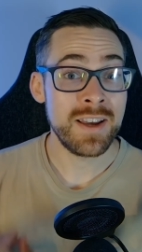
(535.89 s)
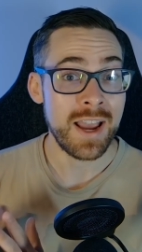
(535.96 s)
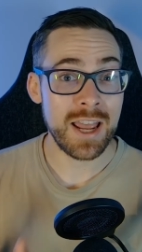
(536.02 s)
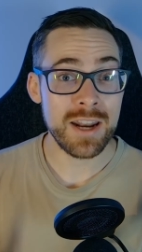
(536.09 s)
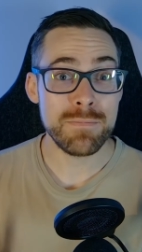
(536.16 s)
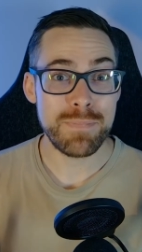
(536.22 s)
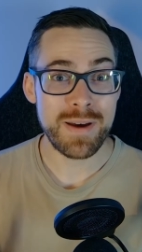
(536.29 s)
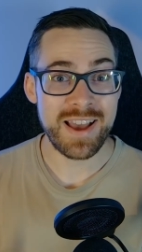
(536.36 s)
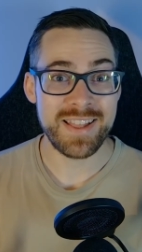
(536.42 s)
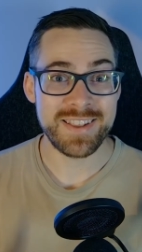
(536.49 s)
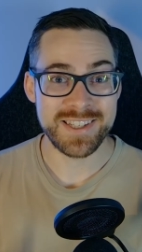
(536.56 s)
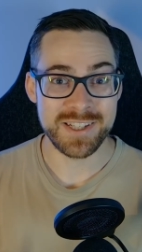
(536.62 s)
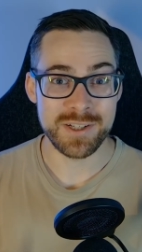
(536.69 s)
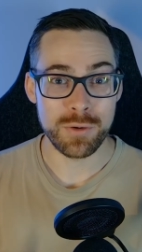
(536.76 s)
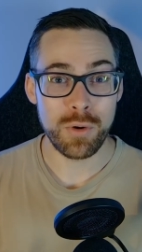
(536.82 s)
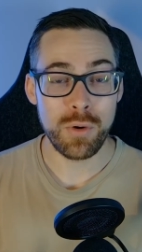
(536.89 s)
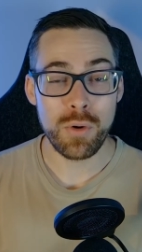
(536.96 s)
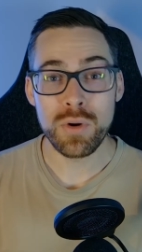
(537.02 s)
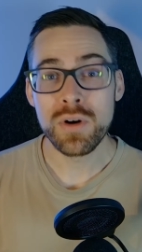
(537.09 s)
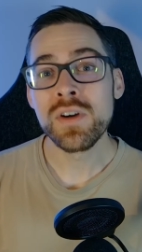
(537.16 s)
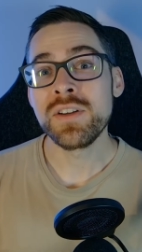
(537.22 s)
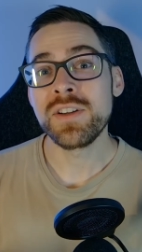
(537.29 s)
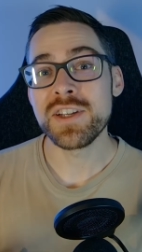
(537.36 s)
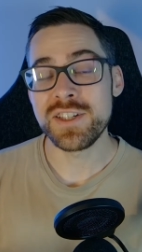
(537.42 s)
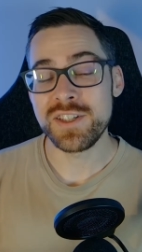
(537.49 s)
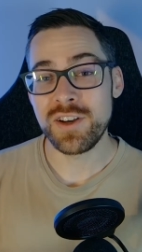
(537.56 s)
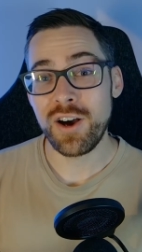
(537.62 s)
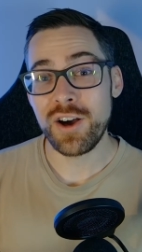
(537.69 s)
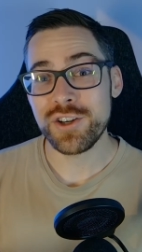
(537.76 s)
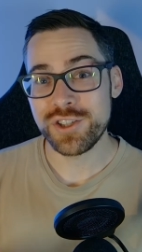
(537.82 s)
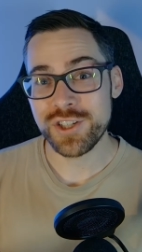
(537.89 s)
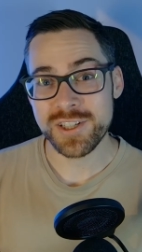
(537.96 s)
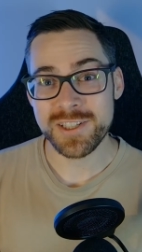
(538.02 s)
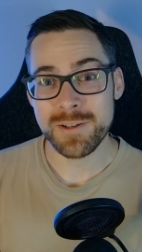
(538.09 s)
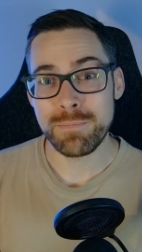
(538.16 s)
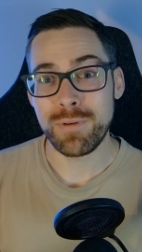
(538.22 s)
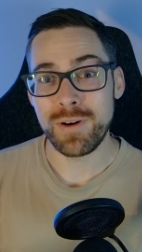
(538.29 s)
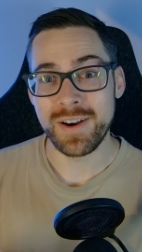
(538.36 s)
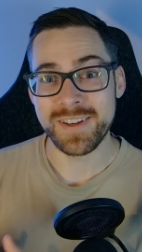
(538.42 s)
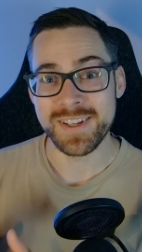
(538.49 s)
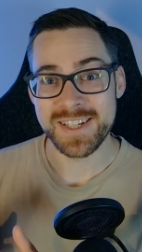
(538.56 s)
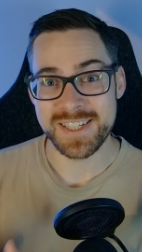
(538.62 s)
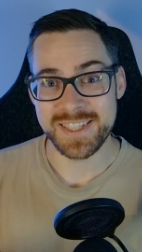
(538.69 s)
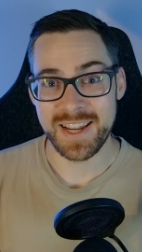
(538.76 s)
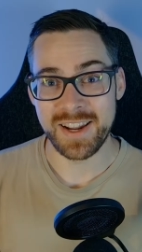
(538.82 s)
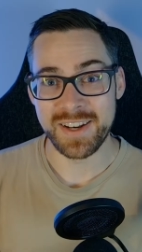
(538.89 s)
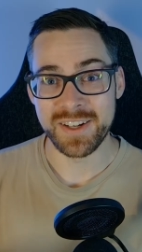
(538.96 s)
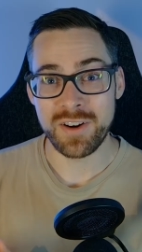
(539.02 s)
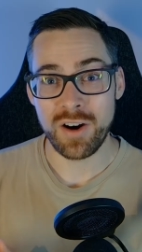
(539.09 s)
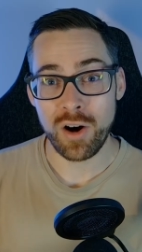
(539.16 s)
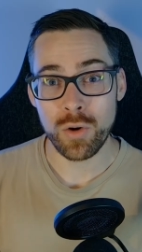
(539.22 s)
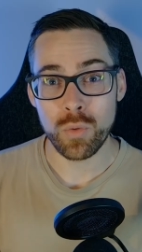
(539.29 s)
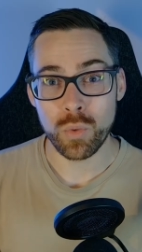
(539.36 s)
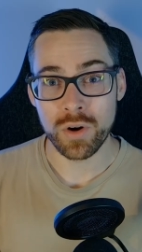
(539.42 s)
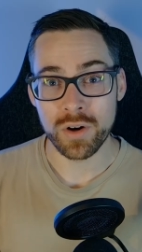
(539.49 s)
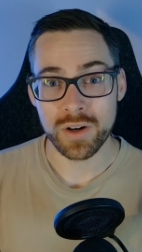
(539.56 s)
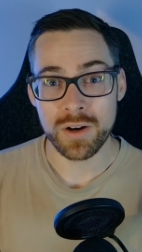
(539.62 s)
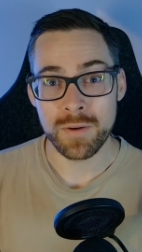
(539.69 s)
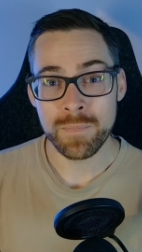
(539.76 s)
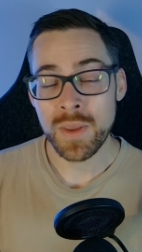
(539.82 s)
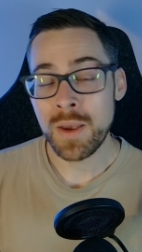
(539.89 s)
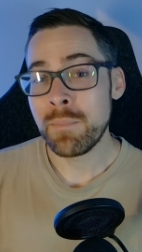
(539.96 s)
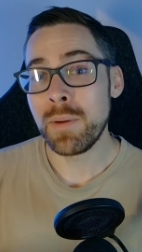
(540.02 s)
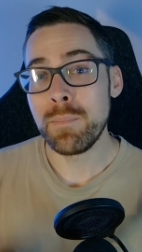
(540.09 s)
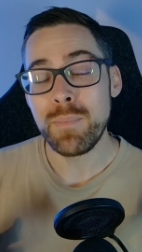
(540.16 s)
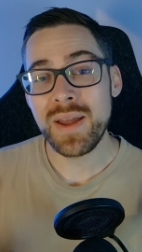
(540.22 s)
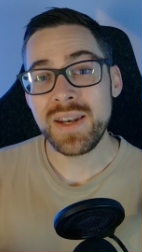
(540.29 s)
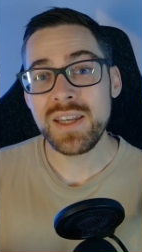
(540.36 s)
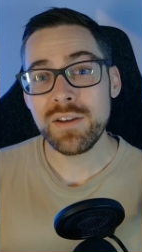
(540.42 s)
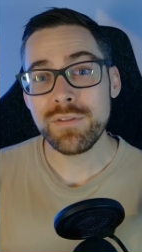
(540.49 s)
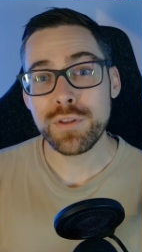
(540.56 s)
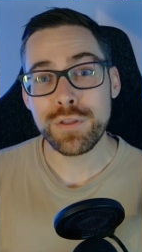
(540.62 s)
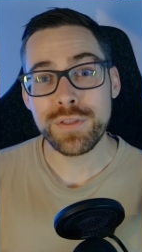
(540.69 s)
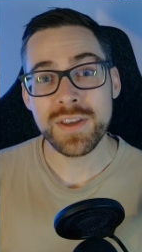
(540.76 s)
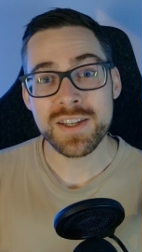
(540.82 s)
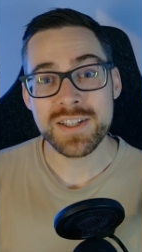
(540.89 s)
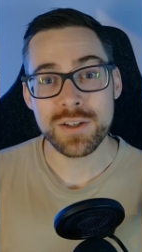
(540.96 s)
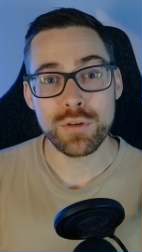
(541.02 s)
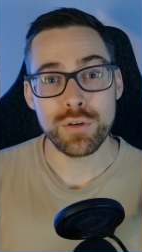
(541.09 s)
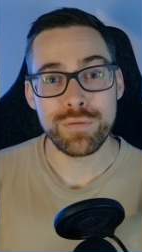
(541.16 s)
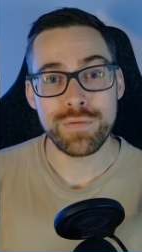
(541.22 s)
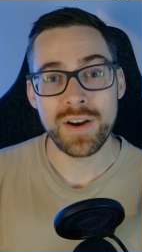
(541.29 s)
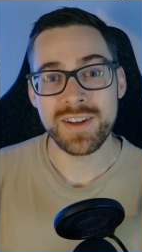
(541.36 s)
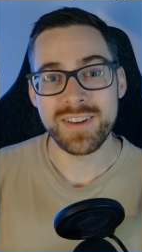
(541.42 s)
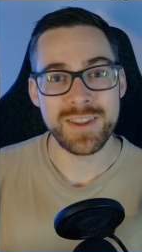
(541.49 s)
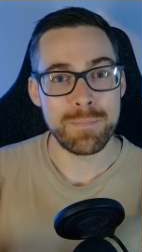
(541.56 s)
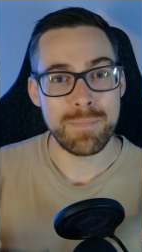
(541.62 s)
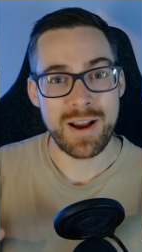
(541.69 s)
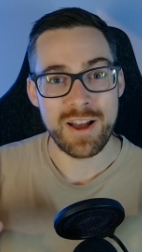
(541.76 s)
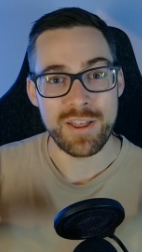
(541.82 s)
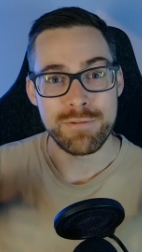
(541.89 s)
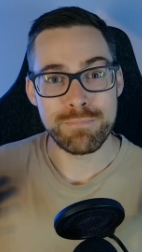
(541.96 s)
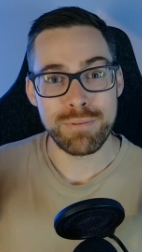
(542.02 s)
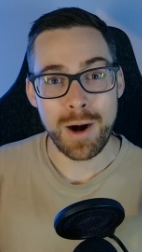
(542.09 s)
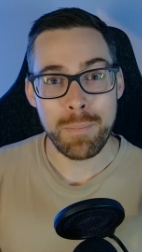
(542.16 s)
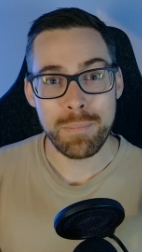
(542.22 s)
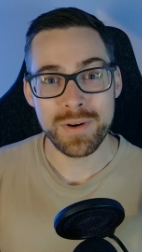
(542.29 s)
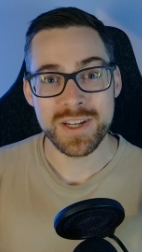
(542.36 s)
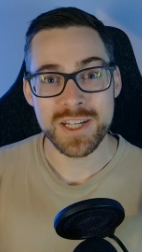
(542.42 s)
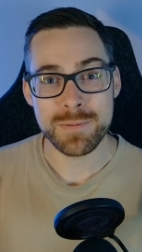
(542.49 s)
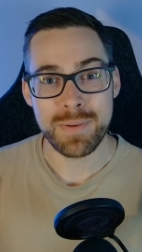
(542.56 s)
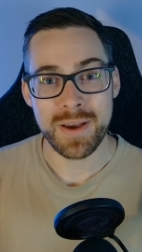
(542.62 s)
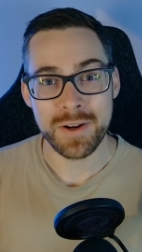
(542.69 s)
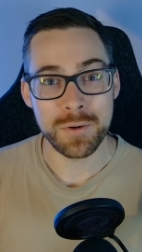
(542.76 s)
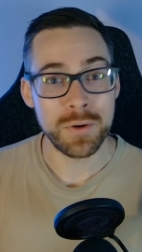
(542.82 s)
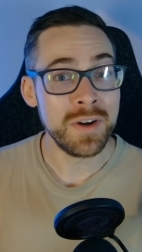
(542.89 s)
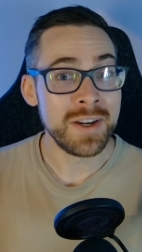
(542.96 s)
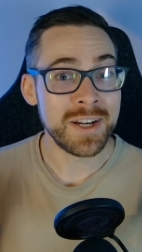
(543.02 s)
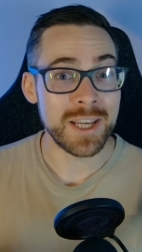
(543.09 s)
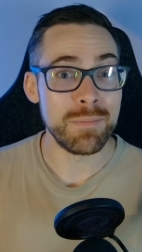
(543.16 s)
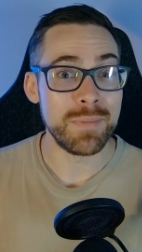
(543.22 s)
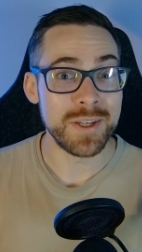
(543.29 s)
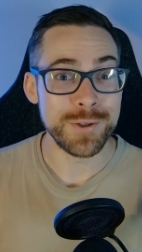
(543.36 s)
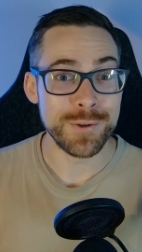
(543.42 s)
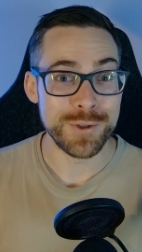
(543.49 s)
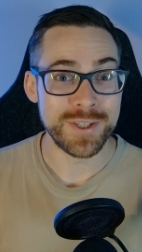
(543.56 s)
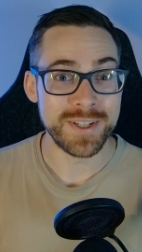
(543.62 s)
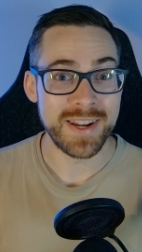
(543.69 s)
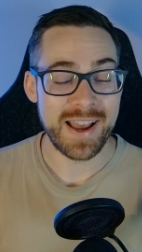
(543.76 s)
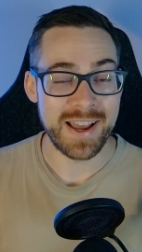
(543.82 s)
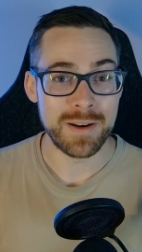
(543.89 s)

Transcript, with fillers: and paths as a whole does not just apply to static artwork, but many of the things that you'll find in the Path Properties panel can be used in